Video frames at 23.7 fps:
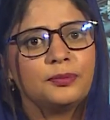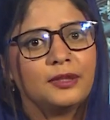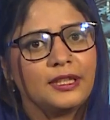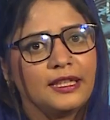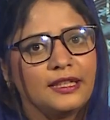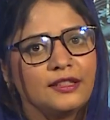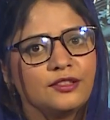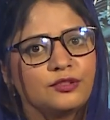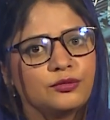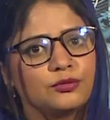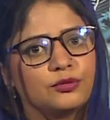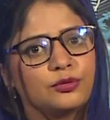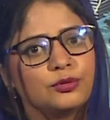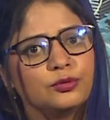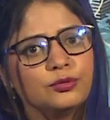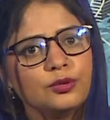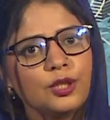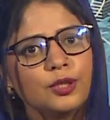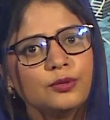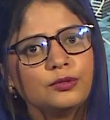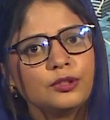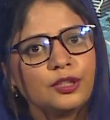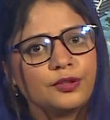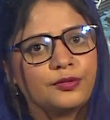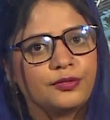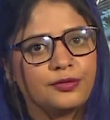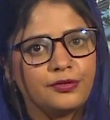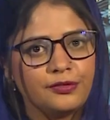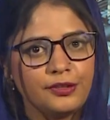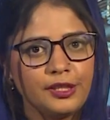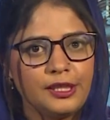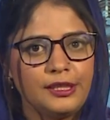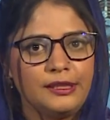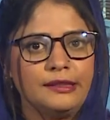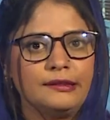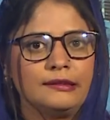placed throughout a
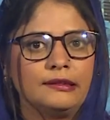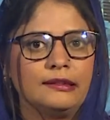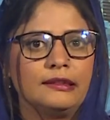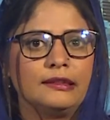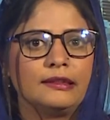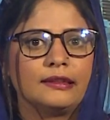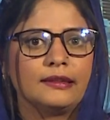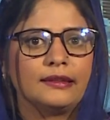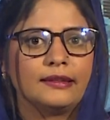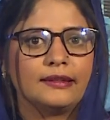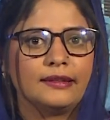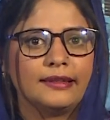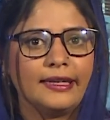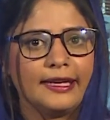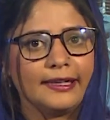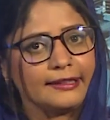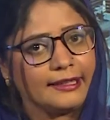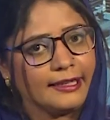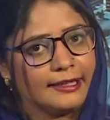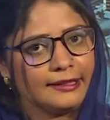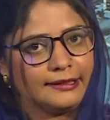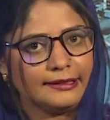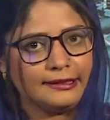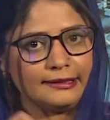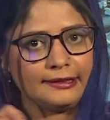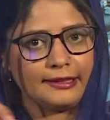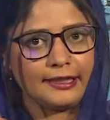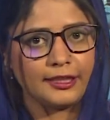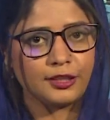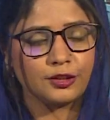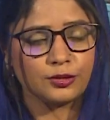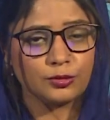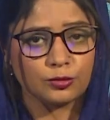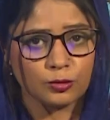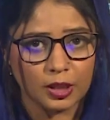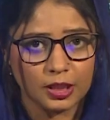field that can
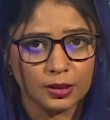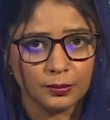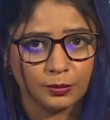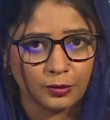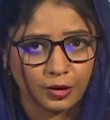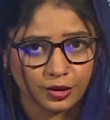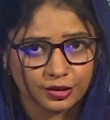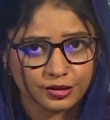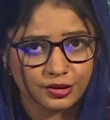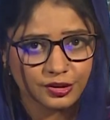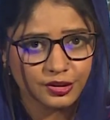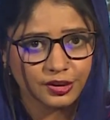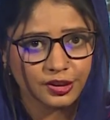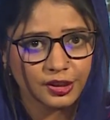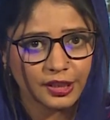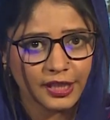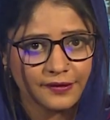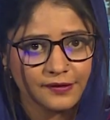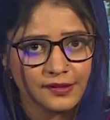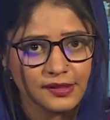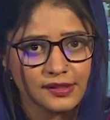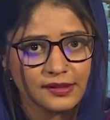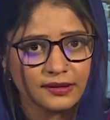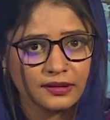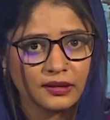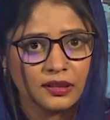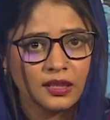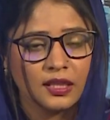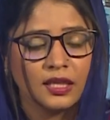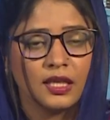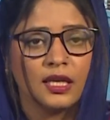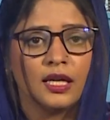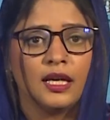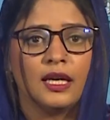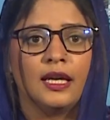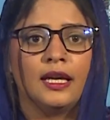detect soil moisture levels.
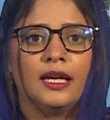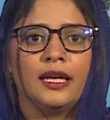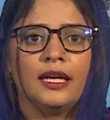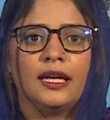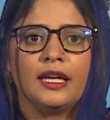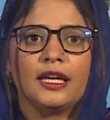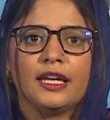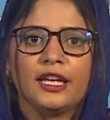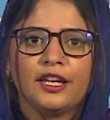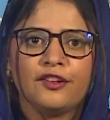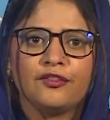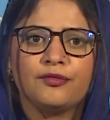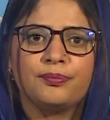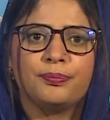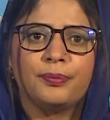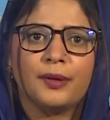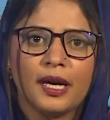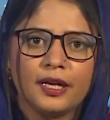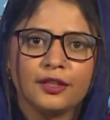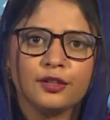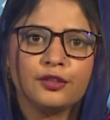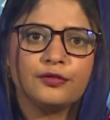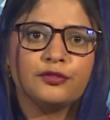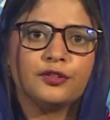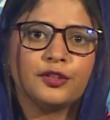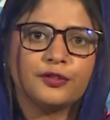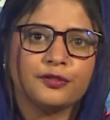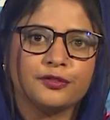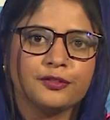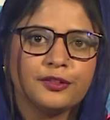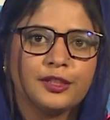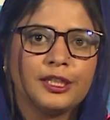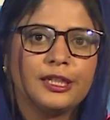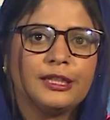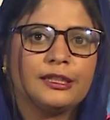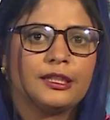If part of a
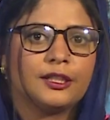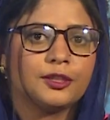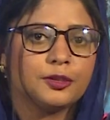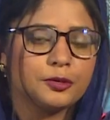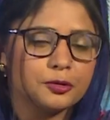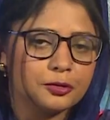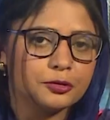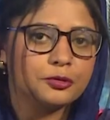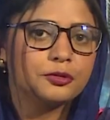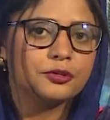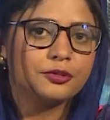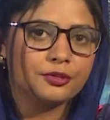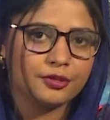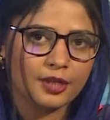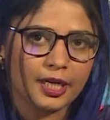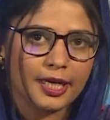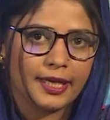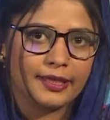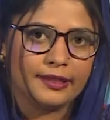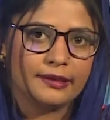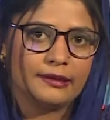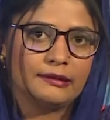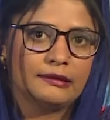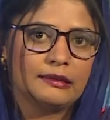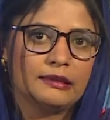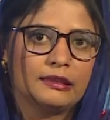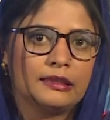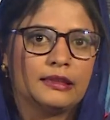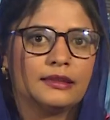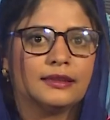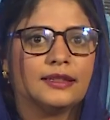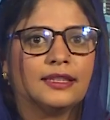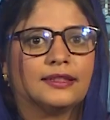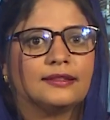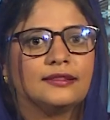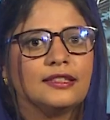field are too dry,
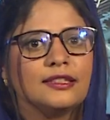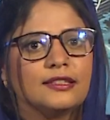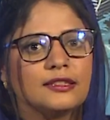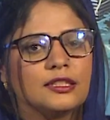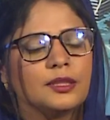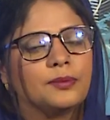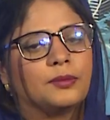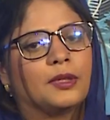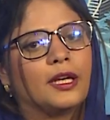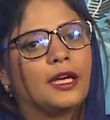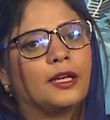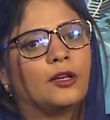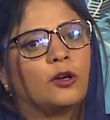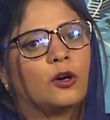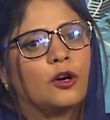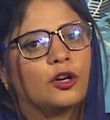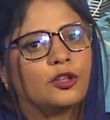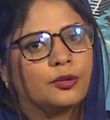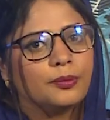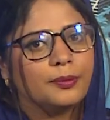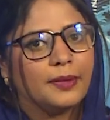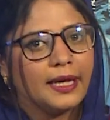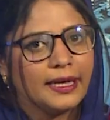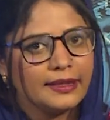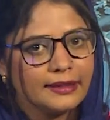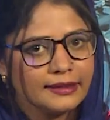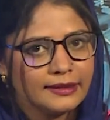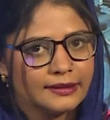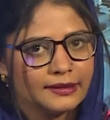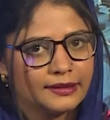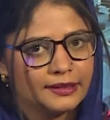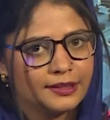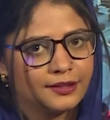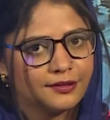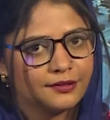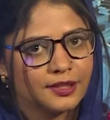the system can
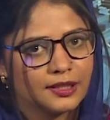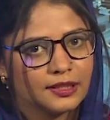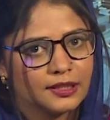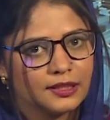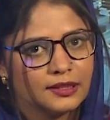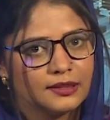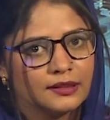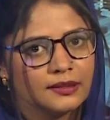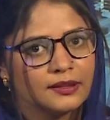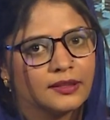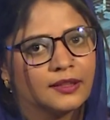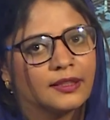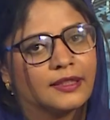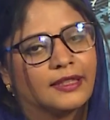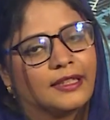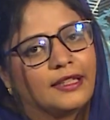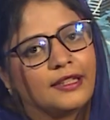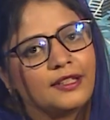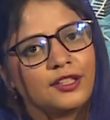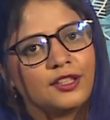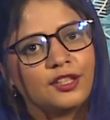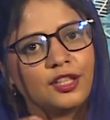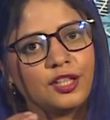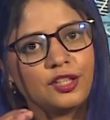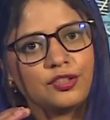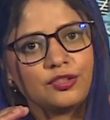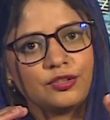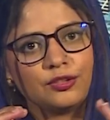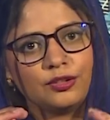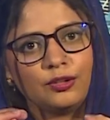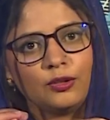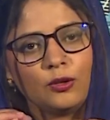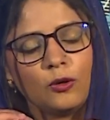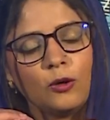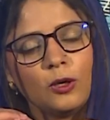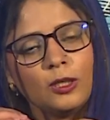automatically trigger
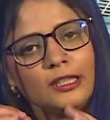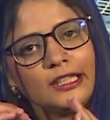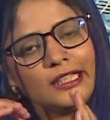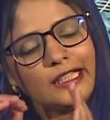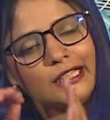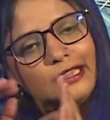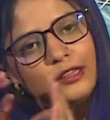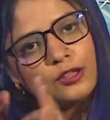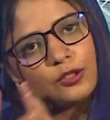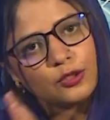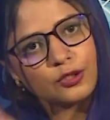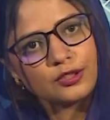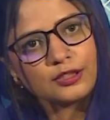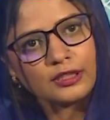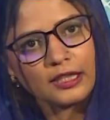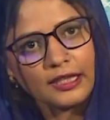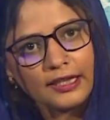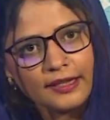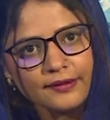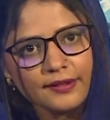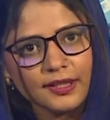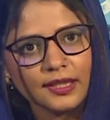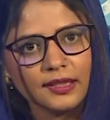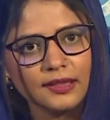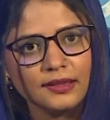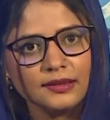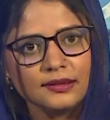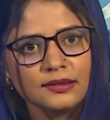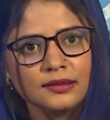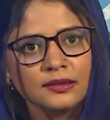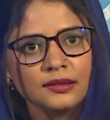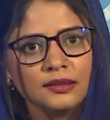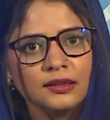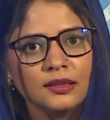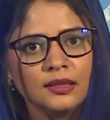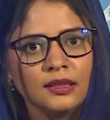irrigation only in those areas,